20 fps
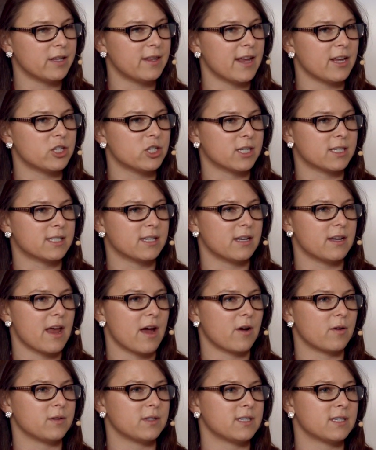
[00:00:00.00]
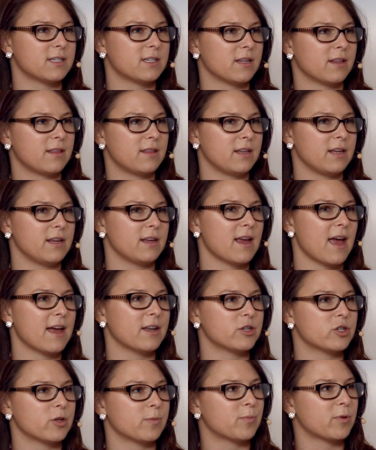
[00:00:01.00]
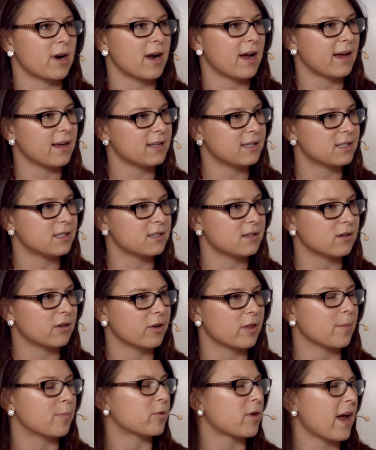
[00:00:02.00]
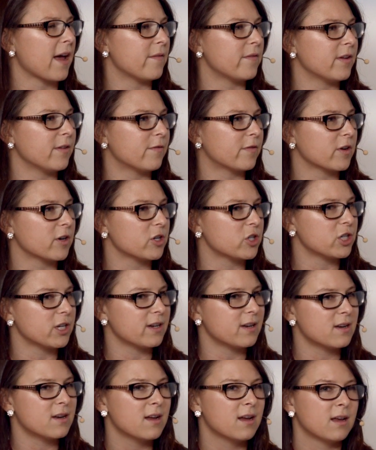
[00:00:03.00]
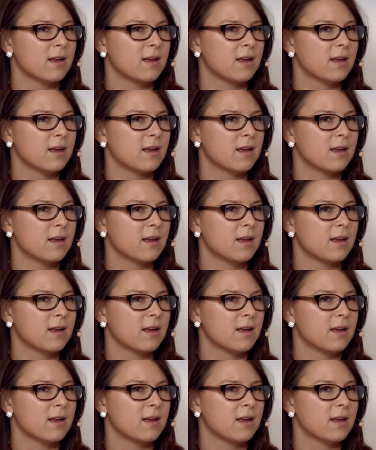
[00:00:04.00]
They just announced the enterprise or the private version.